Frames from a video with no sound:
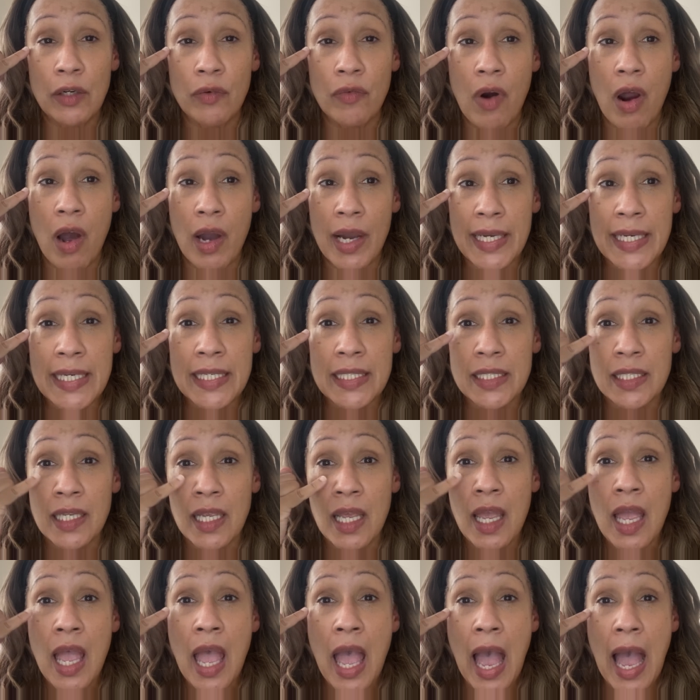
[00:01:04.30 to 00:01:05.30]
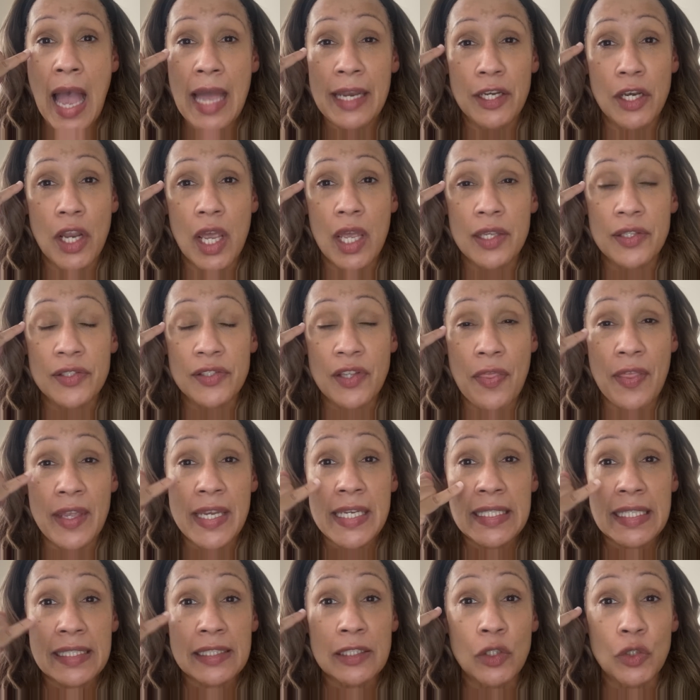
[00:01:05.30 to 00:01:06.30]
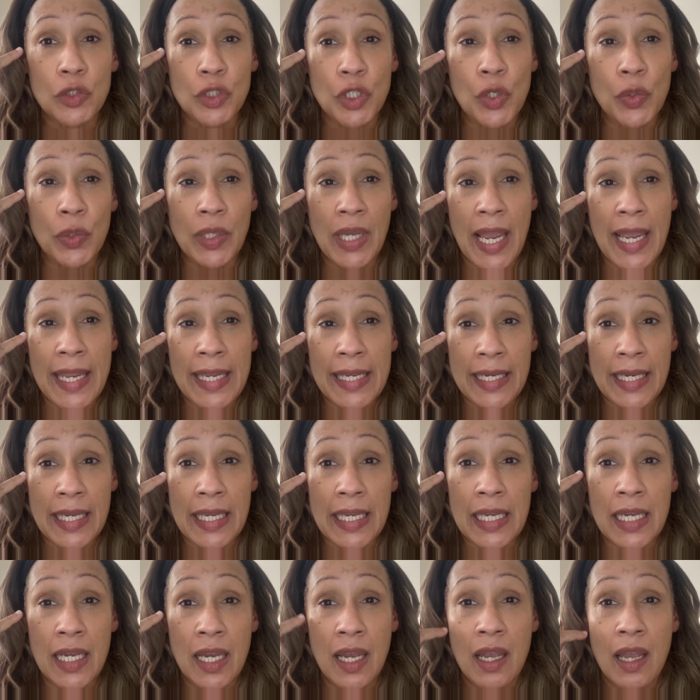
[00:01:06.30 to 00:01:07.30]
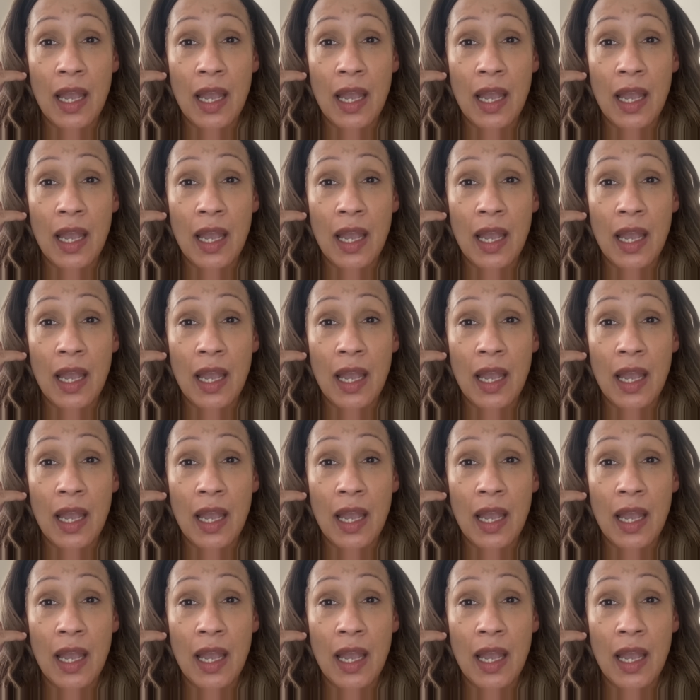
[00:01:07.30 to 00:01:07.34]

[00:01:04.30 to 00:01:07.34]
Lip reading: right and so that it doesn't look too cakey.